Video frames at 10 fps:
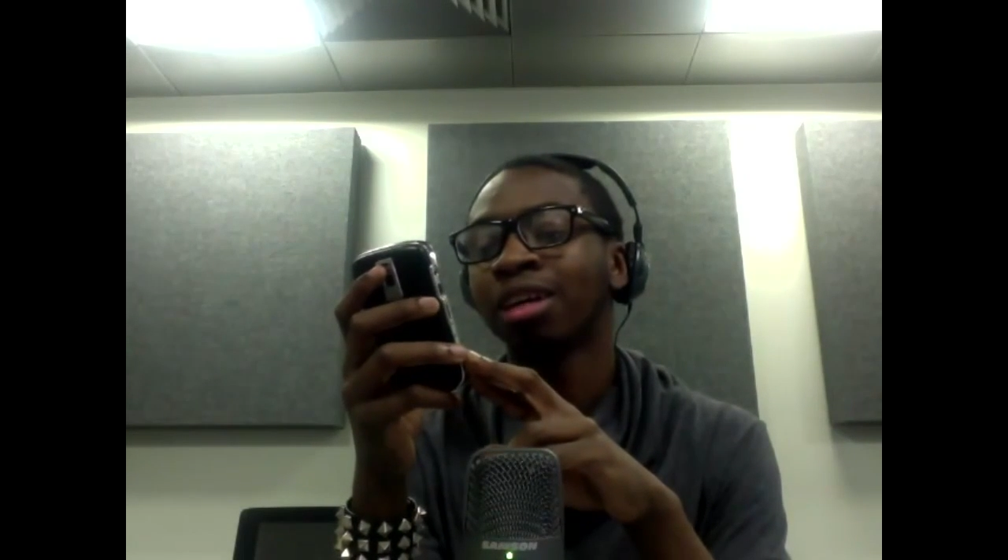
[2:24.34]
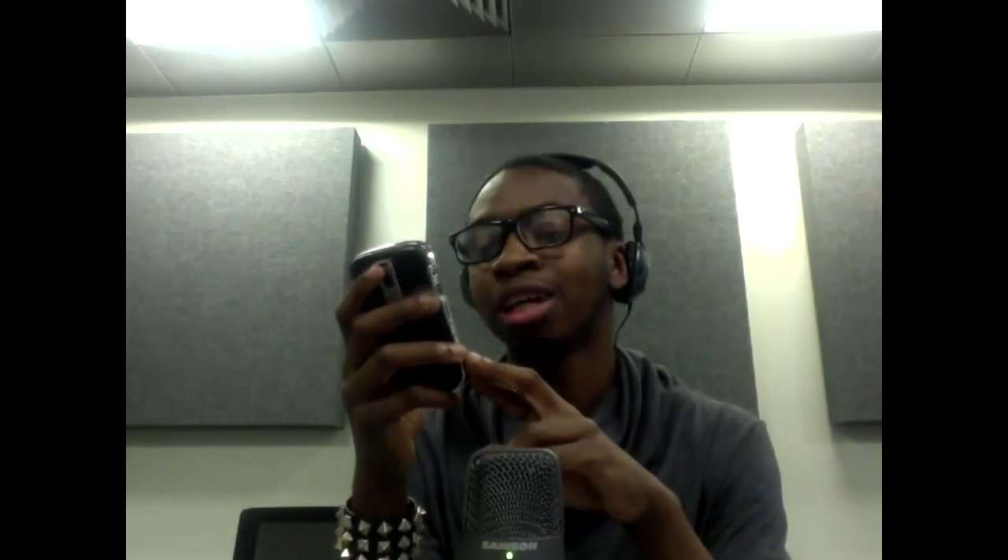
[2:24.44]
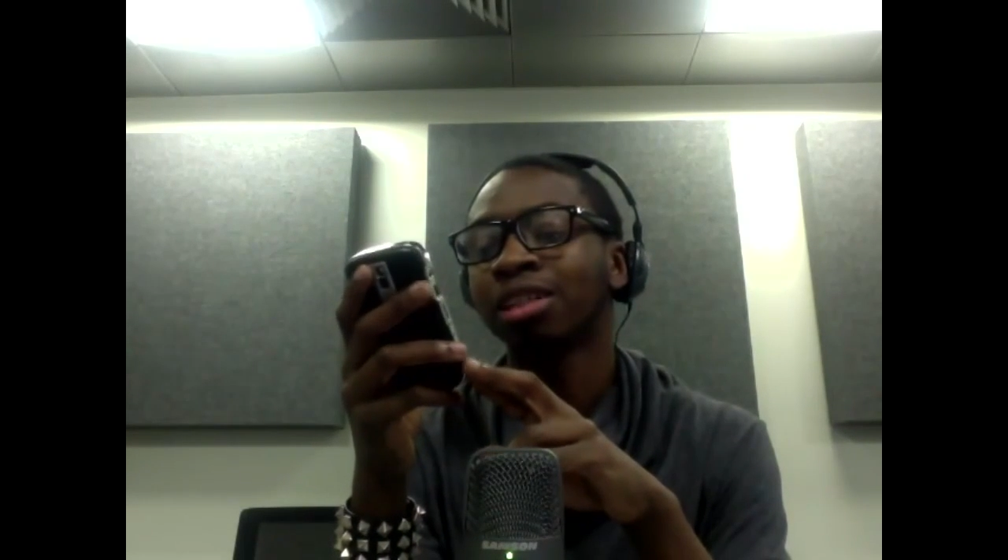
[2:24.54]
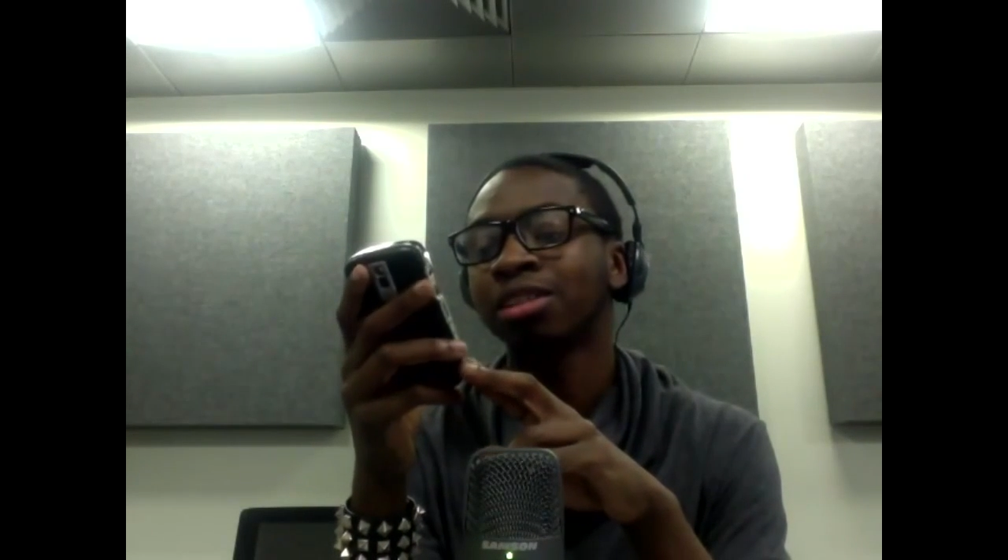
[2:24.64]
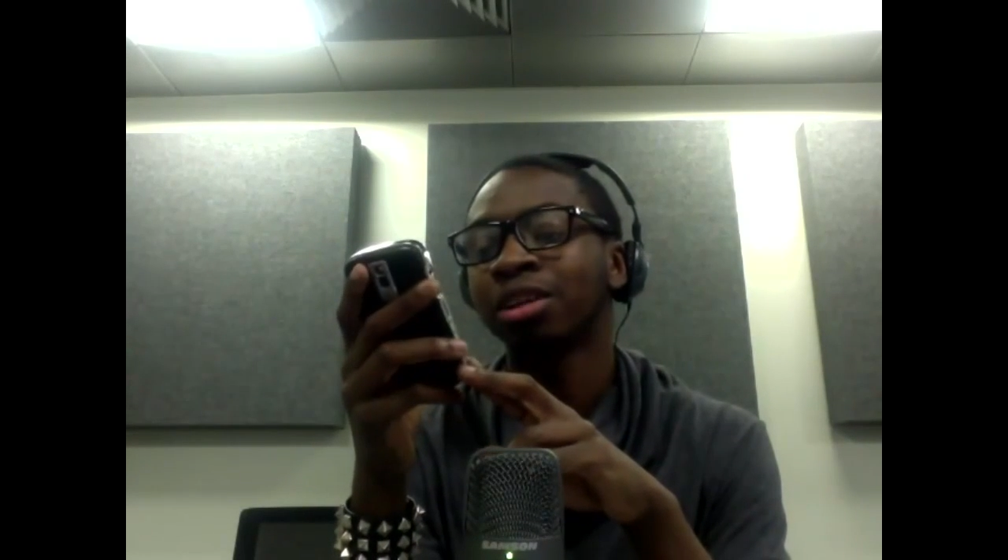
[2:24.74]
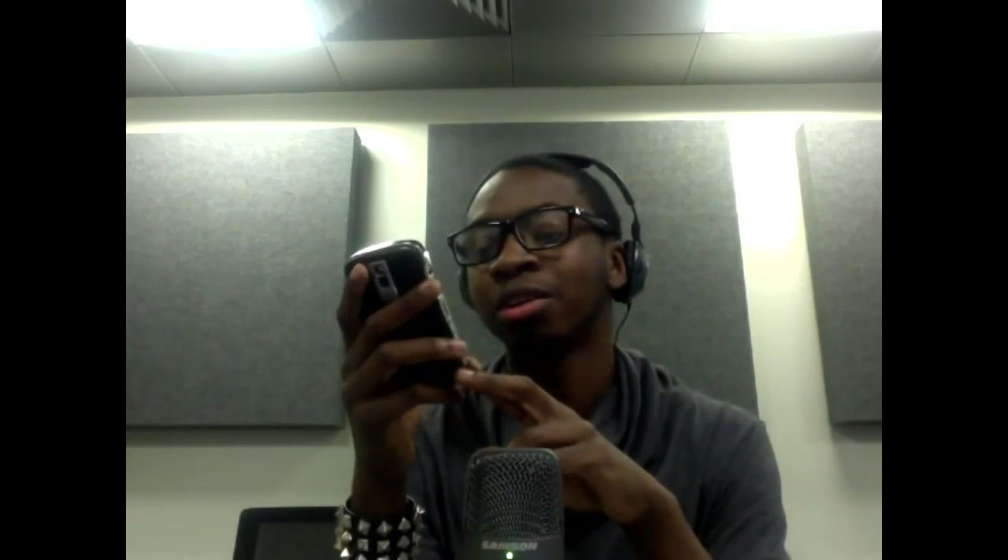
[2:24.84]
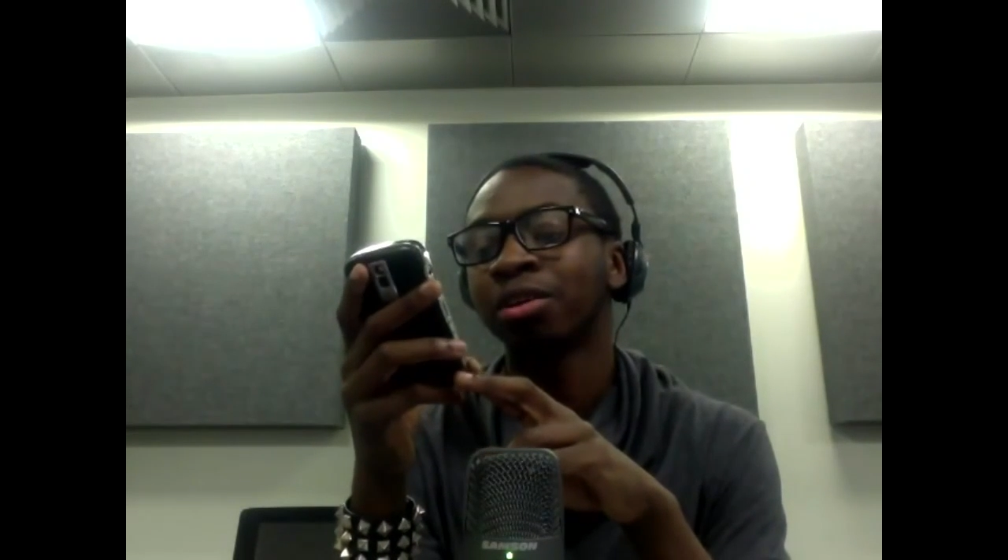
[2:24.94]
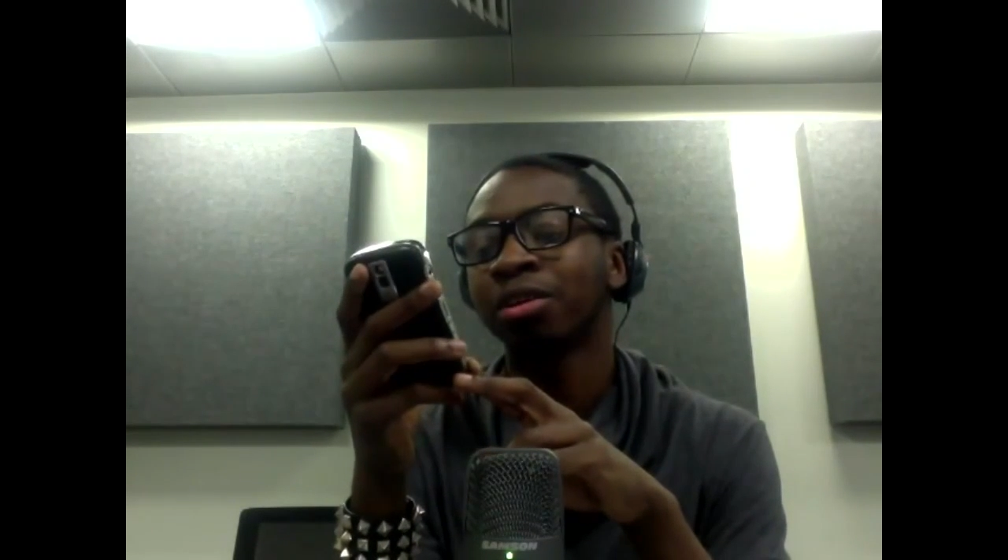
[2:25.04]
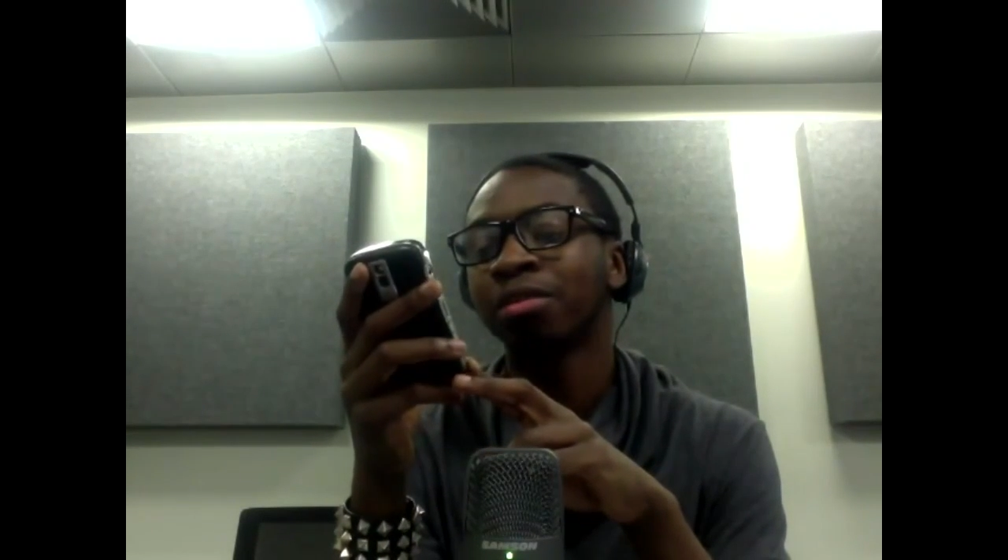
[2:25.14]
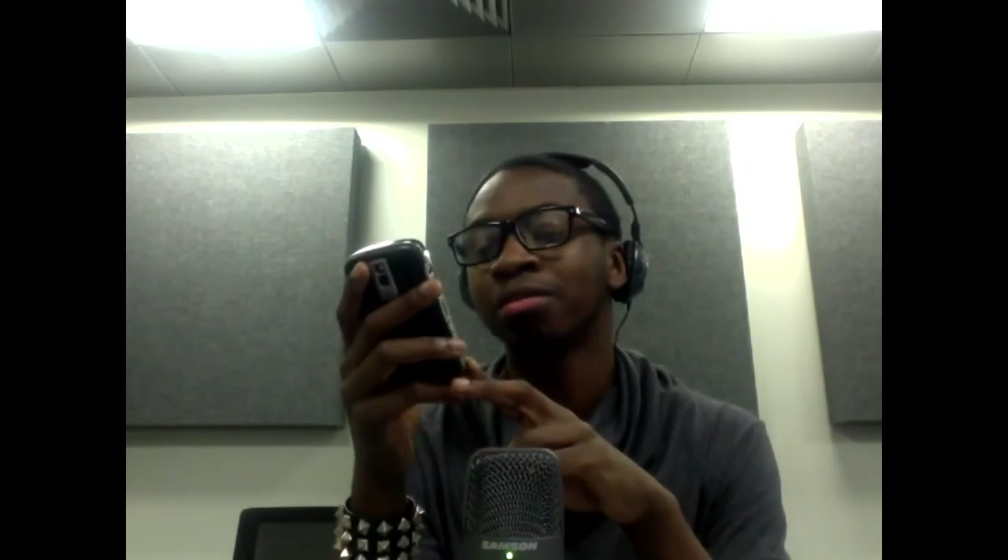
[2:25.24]
that's to turn it
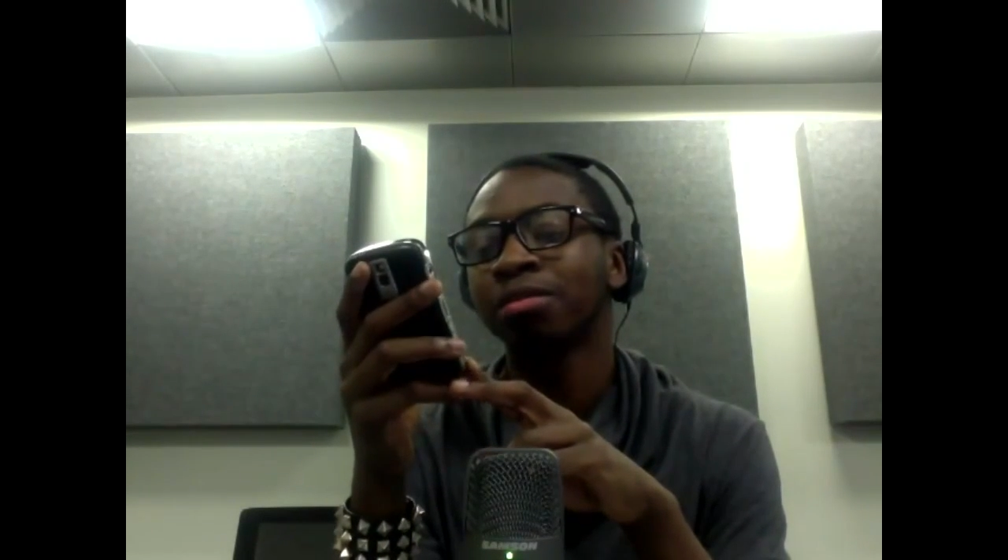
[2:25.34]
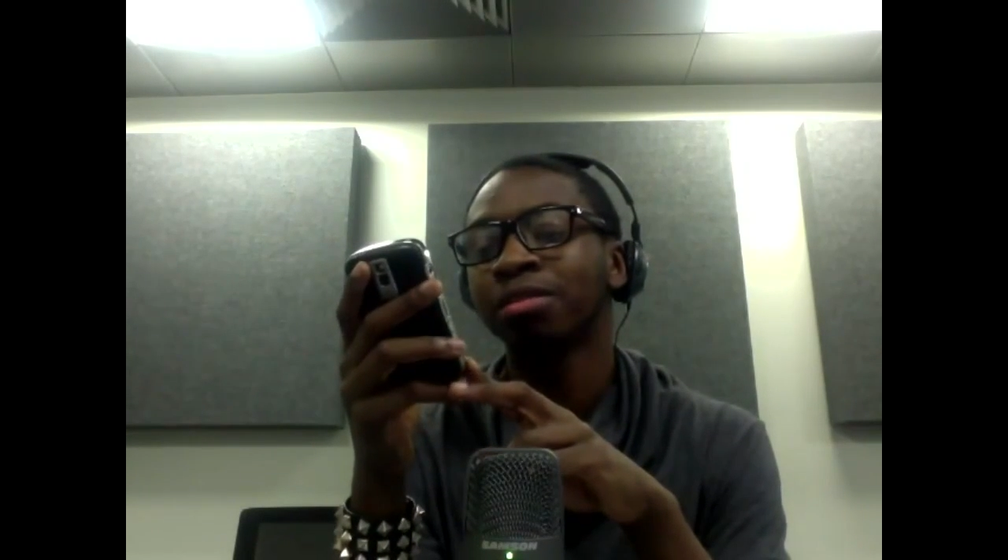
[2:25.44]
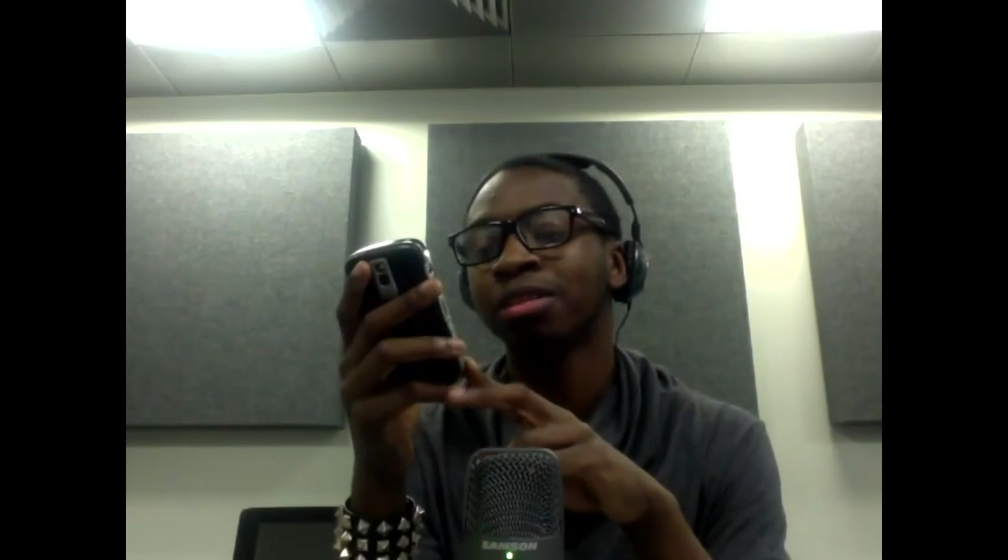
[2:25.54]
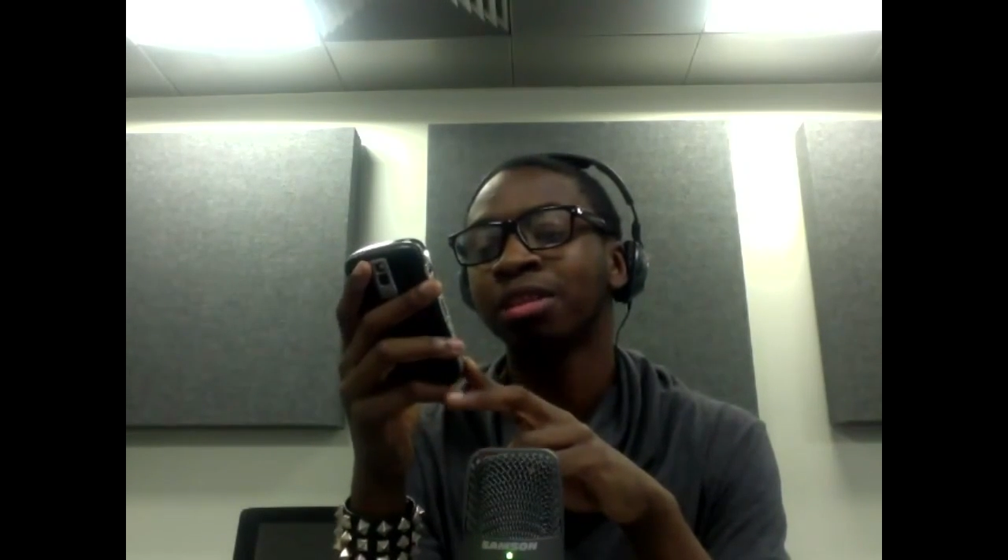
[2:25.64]
off.